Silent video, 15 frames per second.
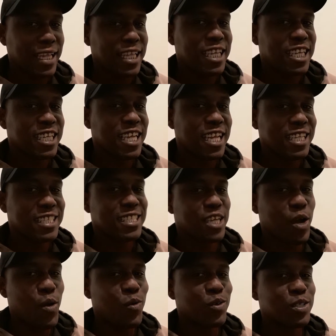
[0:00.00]
I think that this
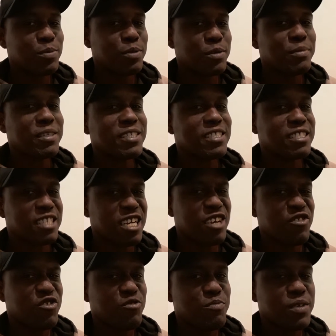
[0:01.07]
cold is pretty much done
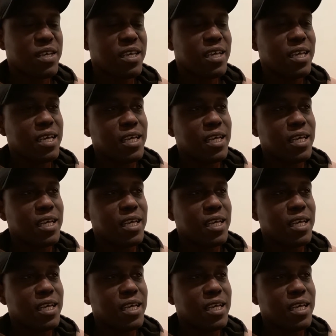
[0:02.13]
for me.